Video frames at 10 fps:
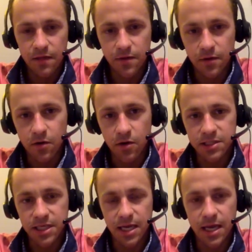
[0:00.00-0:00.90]
they're
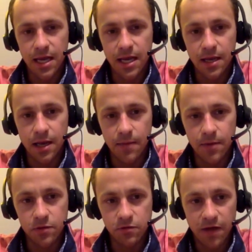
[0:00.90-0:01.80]
causing a, um,
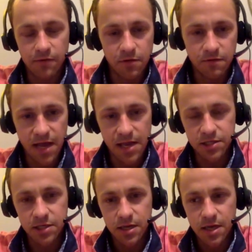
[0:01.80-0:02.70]
a survival
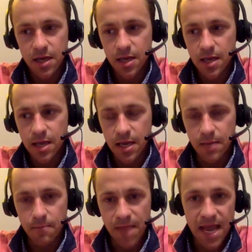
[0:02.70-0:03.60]
advantage
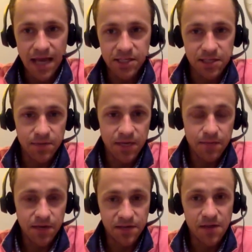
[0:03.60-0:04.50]
may actually be
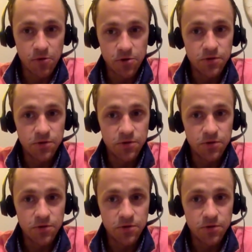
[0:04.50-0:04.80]
because they reduce